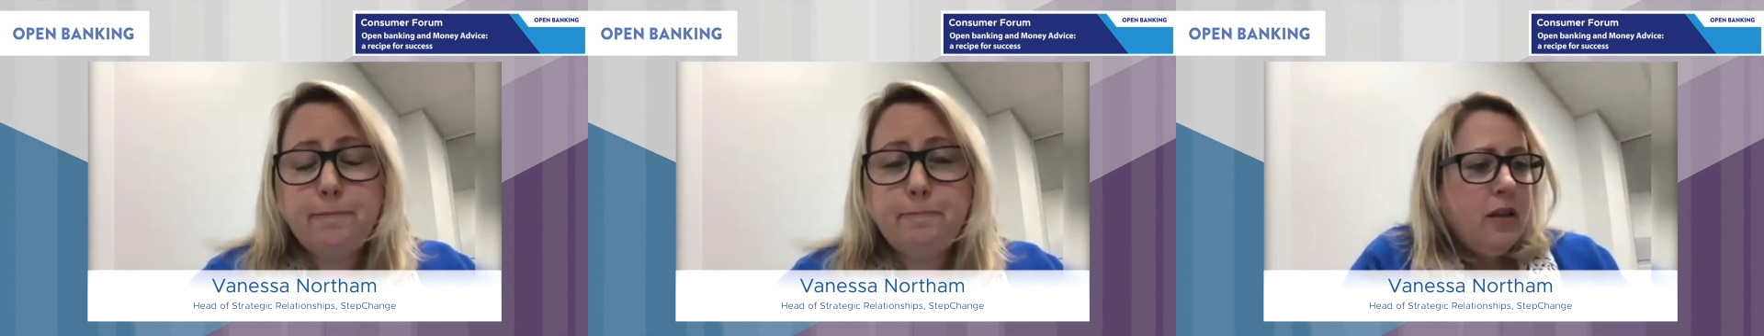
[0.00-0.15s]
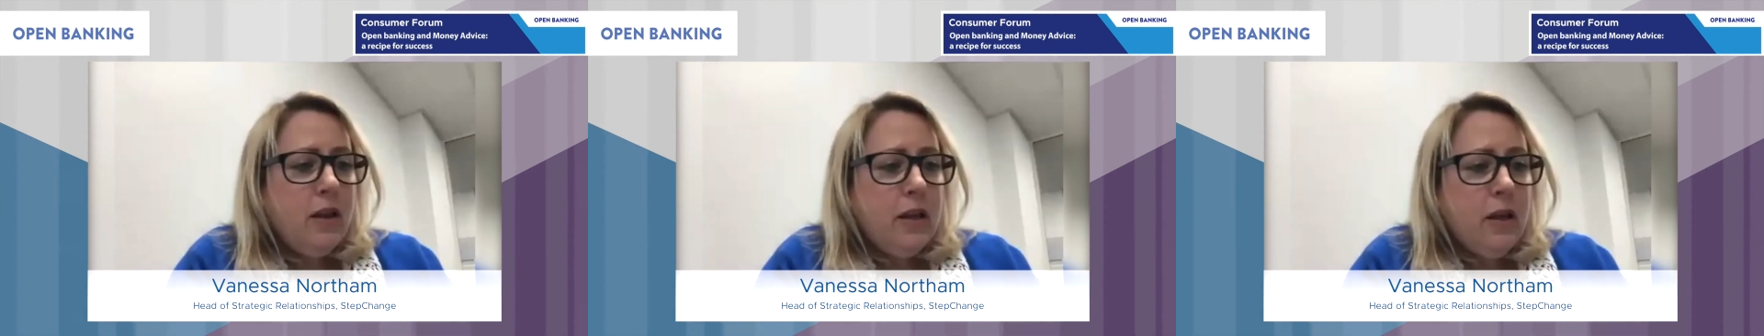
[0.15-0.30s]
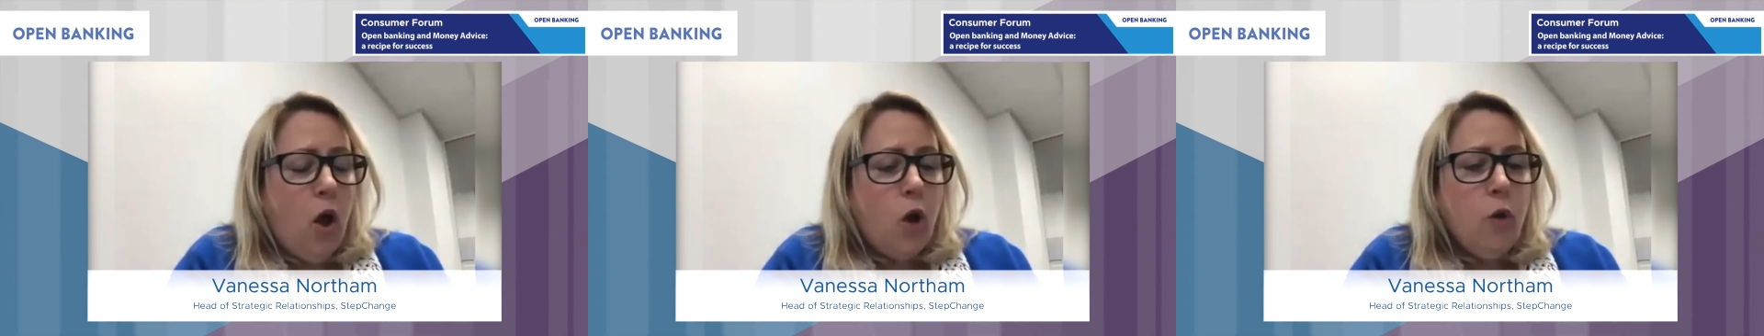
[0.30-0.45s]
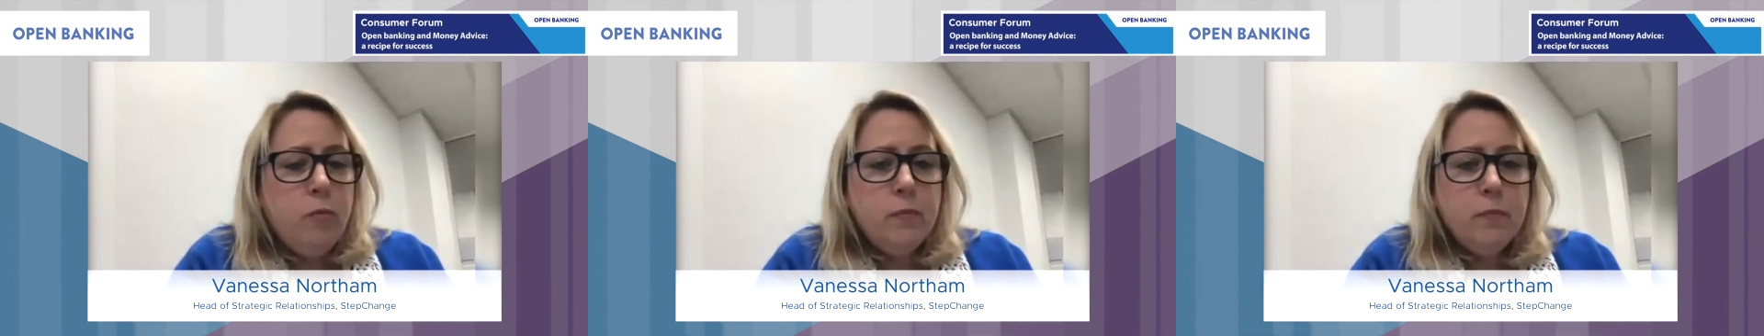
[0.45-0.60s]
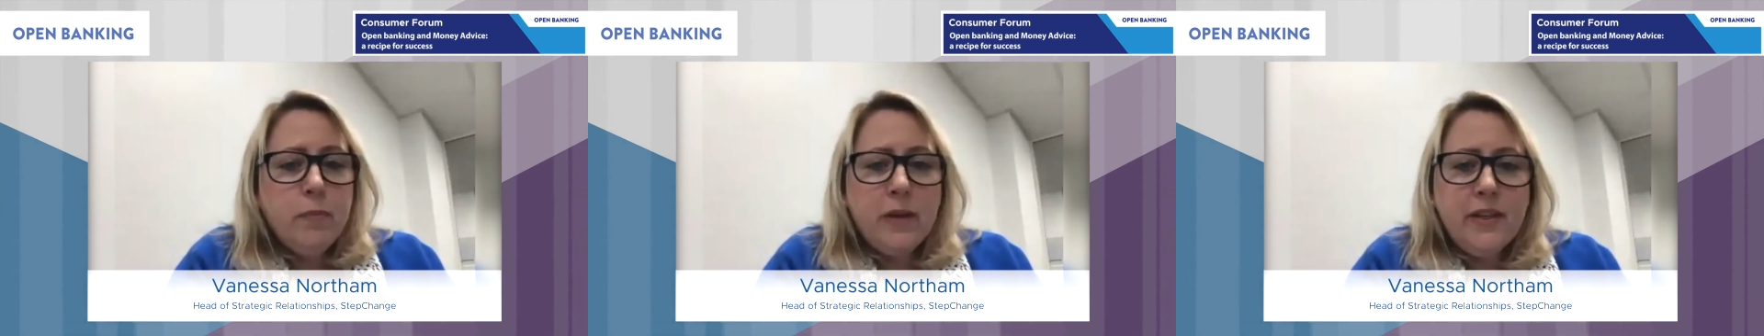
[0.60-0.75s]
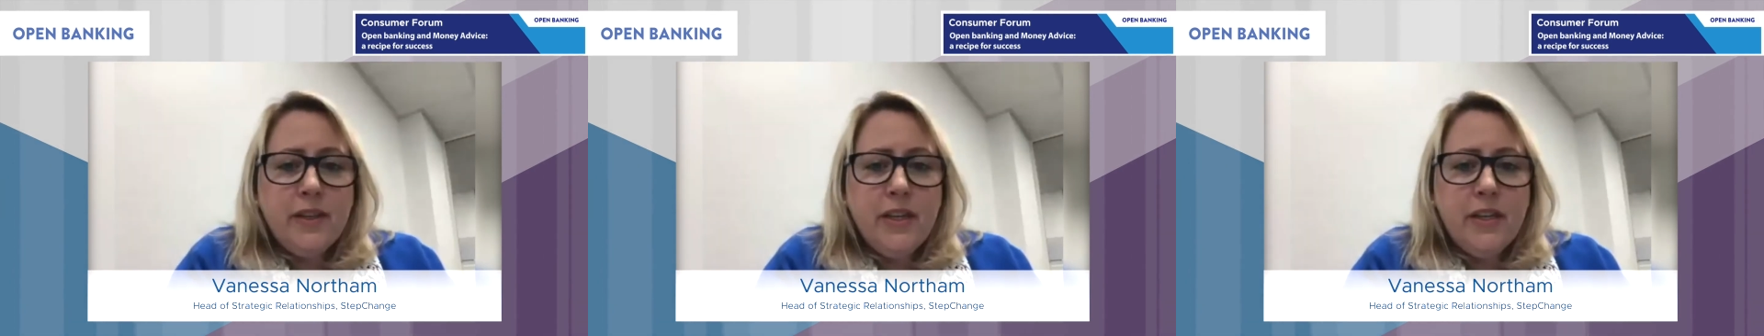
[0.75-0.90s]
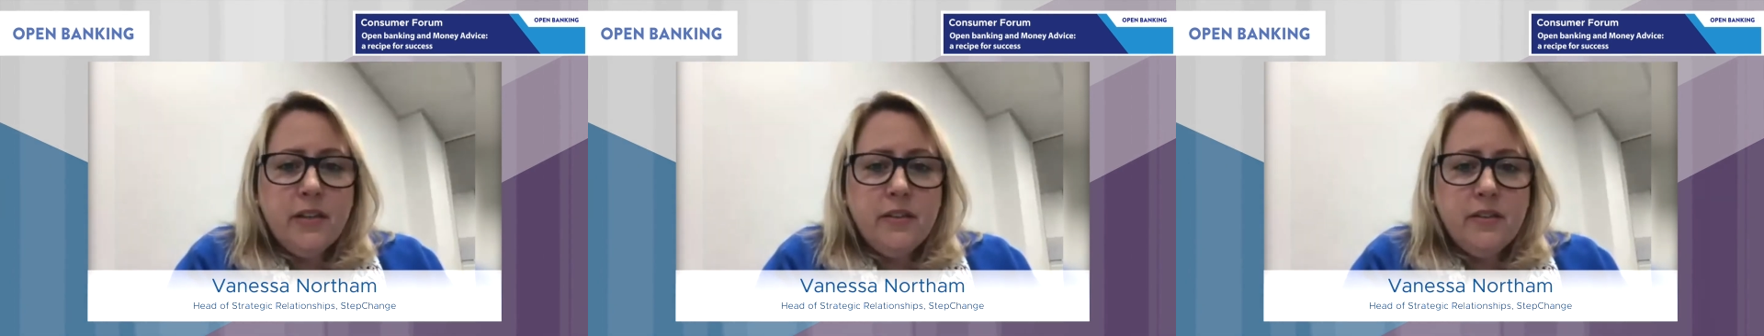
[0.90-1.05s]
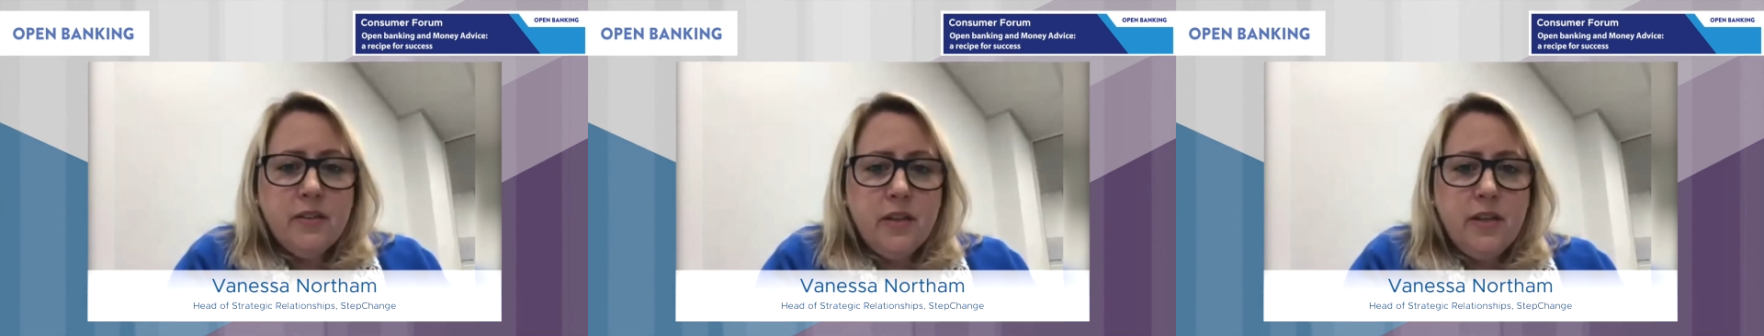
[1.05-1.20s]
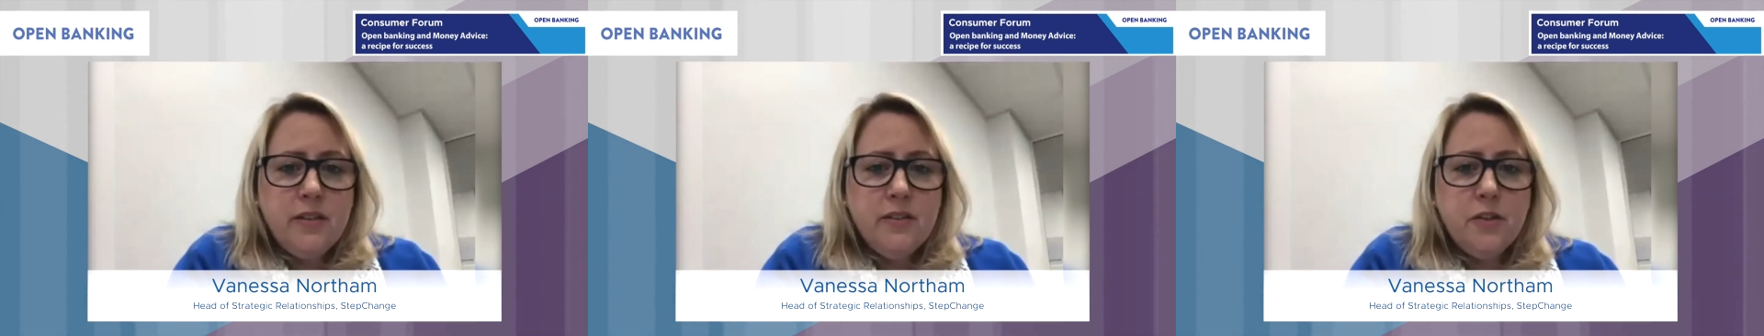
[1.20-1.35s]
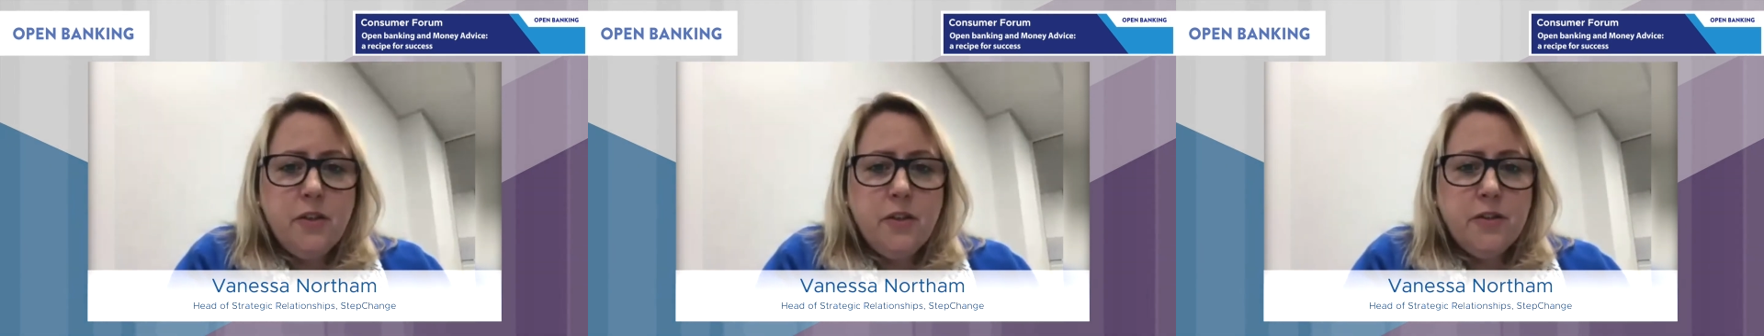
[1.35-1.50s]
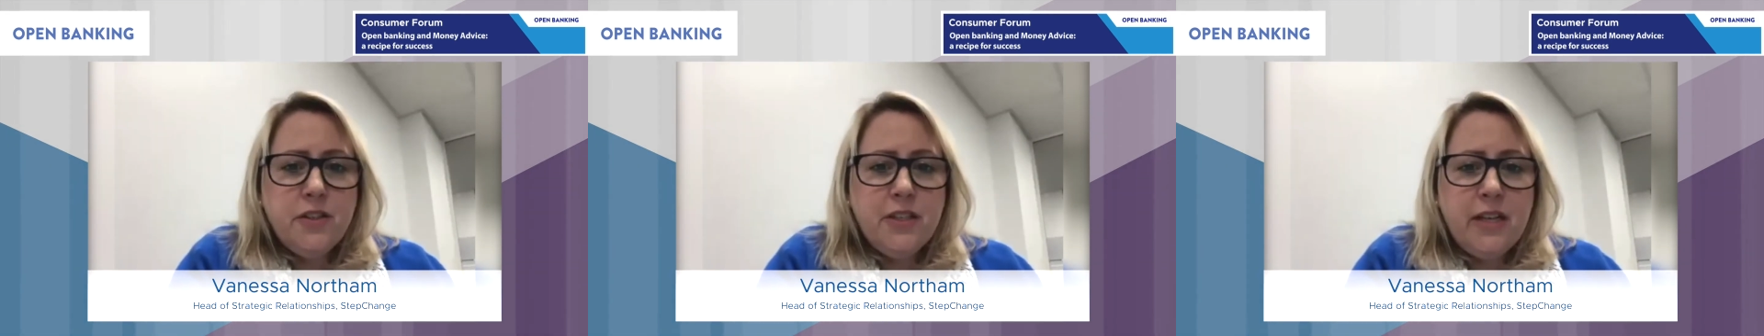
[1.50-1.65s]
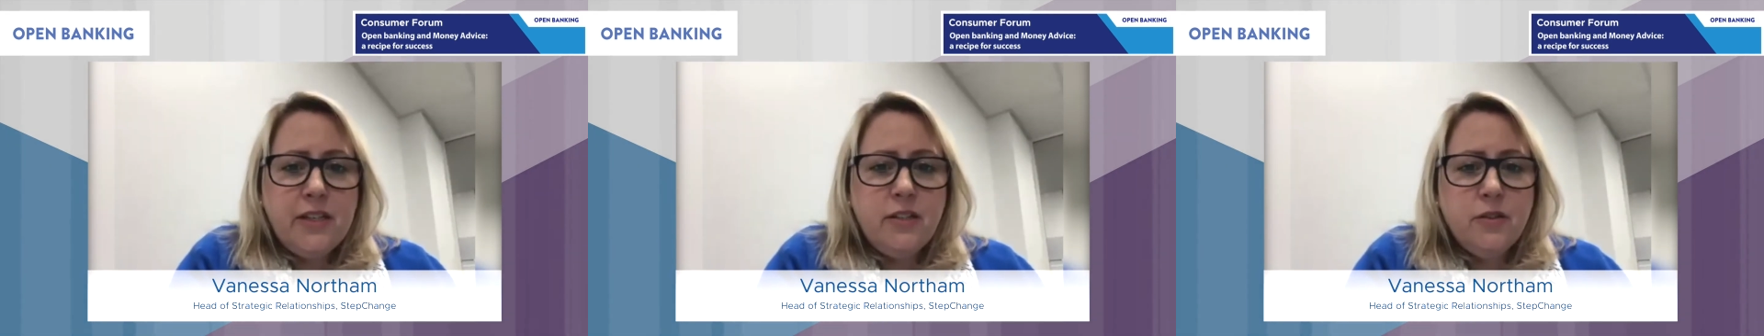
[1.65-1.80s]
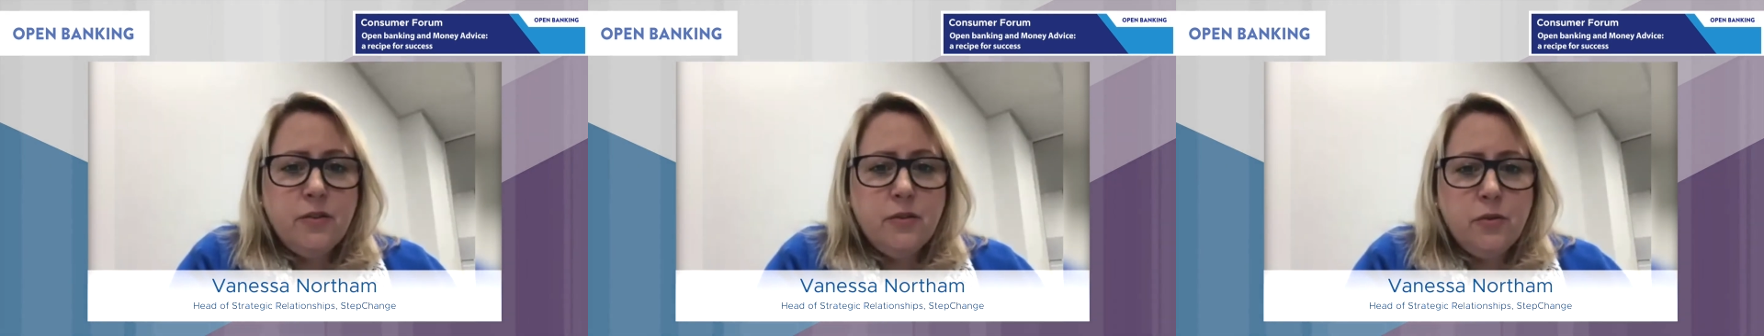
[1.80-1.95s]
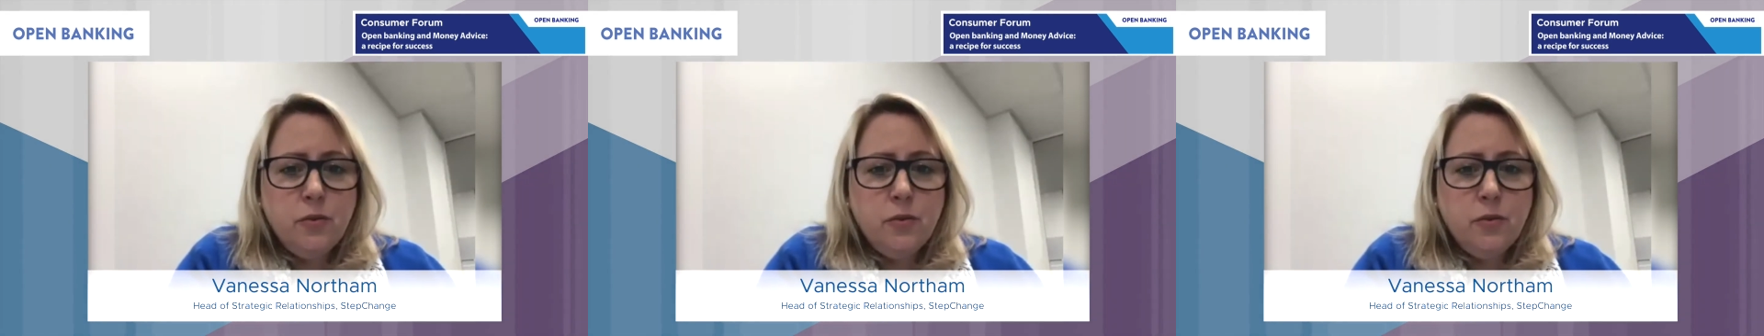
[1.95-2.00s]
Open banking is another data